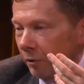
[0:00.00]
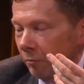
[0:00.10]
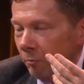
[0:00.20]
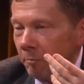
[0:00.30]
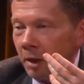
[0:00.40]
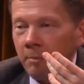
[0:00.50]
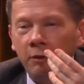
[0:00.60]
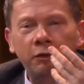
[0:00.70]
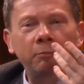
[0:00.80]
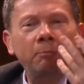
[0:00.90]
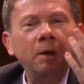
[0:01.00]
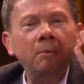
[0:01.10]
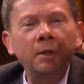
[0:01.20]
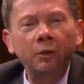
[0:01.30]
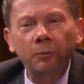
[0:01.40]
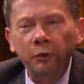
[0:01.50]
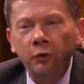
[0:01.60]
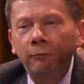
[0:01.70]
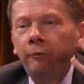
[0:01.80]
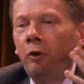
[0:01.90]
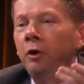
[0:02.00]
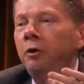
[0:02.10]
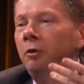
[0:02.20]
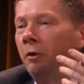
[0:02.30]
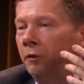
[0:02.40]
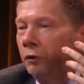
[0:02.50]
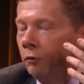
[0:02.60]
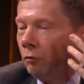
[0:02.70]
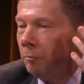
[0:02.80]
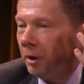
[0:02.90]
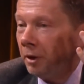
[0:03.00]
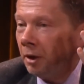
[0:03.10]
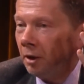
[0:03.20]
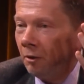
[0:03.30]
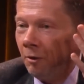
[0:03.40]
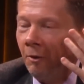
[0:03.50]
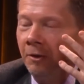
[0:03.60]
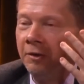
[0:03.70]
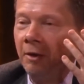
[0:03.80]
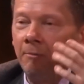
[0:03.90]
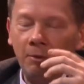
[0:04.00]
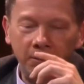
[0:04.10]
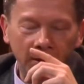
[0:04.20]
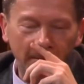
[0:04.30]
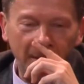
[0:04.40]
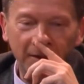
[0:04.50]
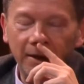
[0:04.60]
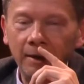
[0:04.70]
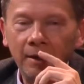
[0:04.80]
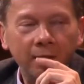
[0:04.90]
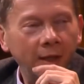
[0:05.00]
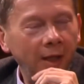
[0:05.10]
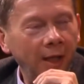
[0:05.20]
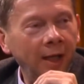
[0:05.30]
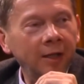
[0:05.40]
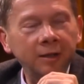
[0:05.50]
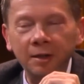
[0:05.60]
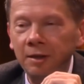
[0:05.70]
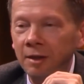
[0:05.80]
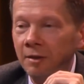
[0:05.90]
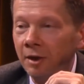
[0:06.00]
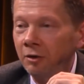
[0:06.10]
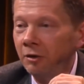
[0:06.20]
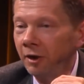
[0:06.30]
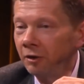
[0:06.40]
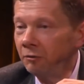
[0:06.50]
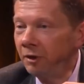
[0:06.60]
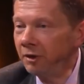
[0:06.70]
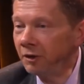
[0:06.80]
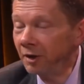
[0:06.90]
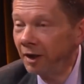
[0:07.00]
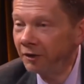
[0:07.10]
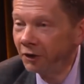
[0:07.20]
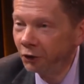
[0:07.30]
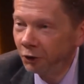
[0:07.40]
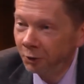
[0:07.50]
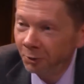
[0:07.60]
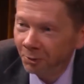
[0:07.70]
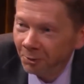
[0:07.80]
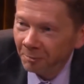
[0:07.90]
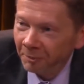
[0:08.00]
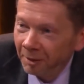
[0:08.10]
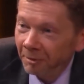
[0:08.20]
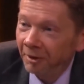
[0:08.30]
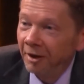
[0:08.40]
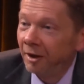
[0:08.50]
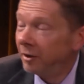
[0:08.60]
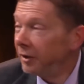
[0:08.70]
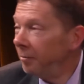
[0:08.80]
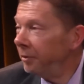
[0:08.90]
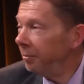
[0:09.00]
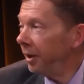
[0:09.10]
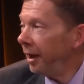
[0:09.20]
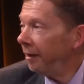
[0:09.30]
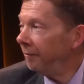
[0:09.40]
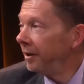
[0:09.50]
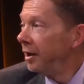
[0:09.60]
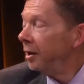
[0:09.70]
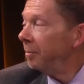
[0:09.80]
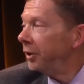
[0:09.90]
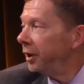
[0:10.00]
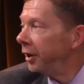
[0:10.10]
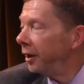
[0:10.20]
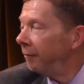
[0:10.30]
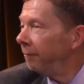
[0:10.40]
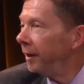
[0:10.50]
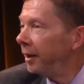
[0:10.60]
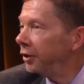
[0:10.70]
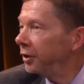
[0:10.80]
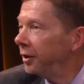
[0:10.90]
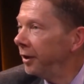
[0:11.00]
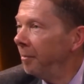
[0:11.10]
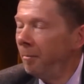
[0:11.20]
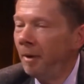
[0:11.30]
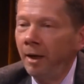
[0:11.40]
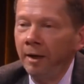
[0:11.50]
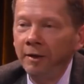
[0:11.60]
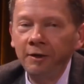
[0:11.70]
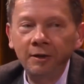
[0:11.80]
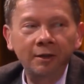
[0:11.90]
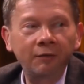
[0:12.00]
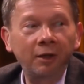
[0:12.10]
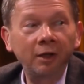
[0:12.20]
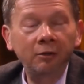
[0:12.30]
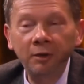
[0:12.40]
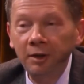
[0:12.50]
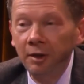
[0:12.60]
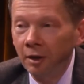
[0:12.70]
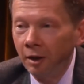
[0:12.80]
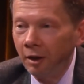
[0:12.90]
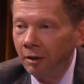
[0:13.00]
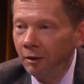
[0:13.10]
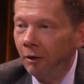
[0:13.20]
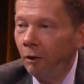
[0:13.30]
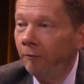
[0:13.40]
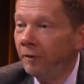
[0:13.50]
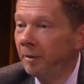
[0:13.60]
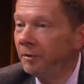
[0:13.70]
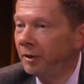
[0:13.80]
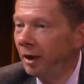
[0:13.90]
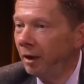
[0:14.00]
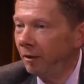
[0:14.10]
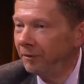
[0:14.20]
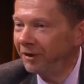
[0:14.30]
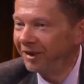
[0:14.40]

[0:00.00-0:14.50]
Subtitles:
Maybe that's what Freud called the super ego, or some other entity that criticizes you. Some people have a particular function in their minds that's very critical of themselves.